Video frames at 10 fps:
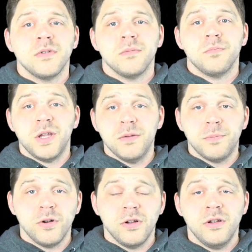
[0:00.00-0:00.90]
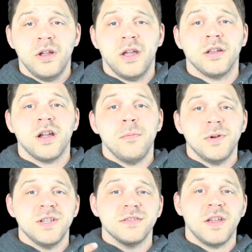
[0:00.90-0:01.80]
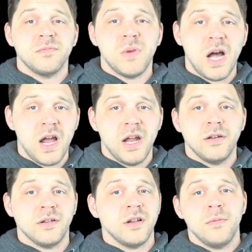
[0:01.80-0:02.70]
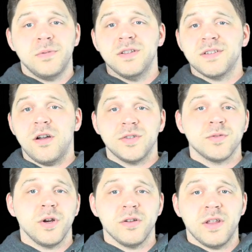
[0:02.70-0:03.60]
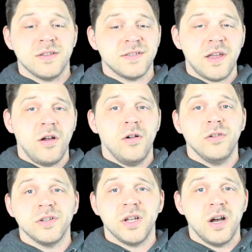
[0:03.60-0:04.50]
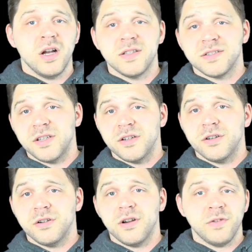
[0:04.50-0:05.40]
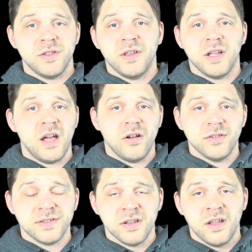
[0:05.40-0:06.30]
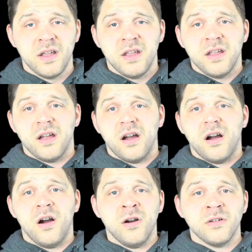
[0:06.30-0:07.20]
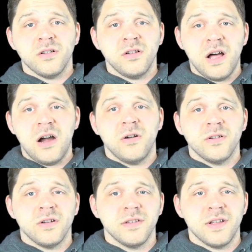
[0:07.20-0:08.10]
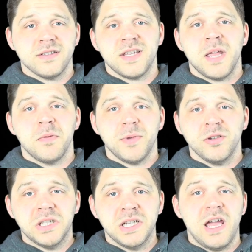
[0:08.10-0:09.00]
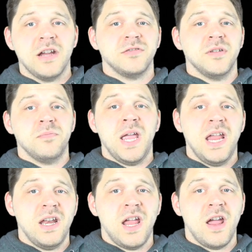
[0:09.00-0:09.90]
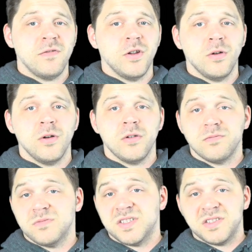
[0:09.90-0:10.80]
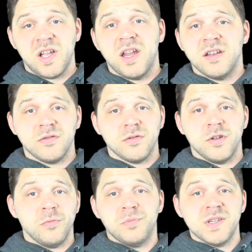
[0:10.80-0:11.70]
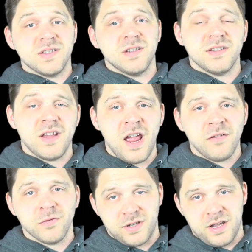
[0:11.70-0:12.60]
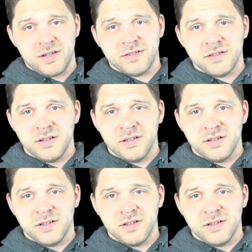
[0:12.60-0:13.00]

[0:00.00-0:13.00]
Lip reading: people and companies like mine and companies elsewhere that sell guns, gear, everything else aren't allowed that same ability to actually pay to have their site or their business advertised.